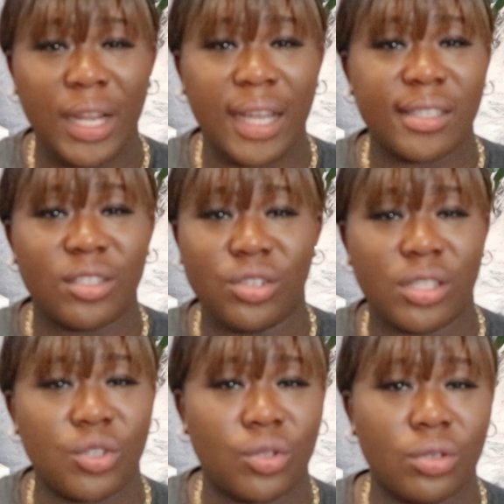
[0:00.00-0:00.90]
plates
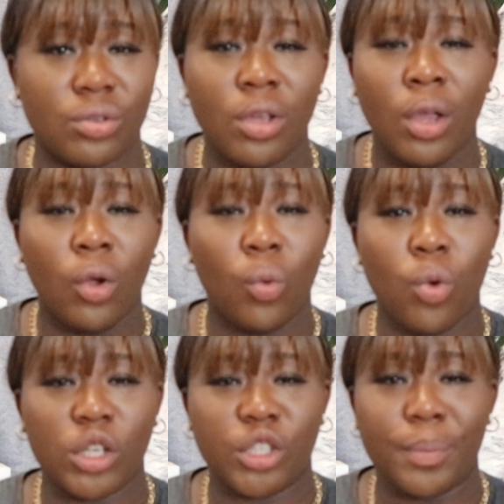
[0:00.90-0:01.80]
use it to
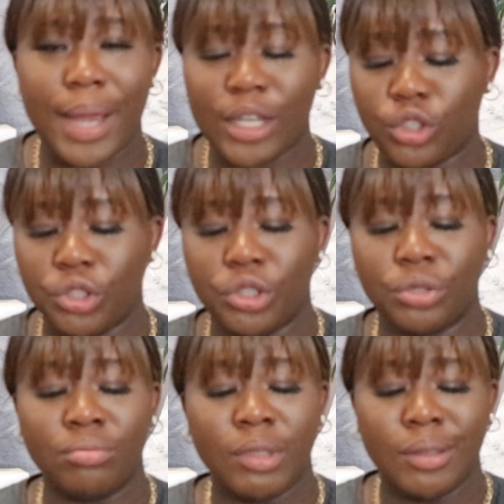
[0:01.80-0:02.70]
wash the
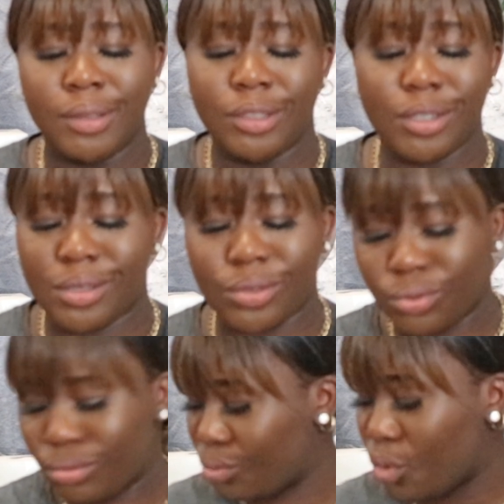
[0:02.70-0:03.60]
bathroom just
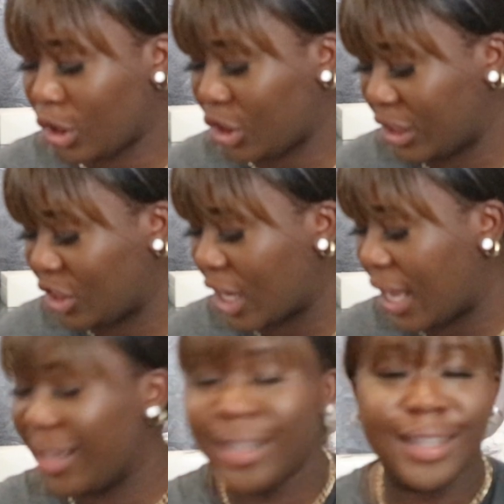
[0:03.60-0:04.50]
washing sha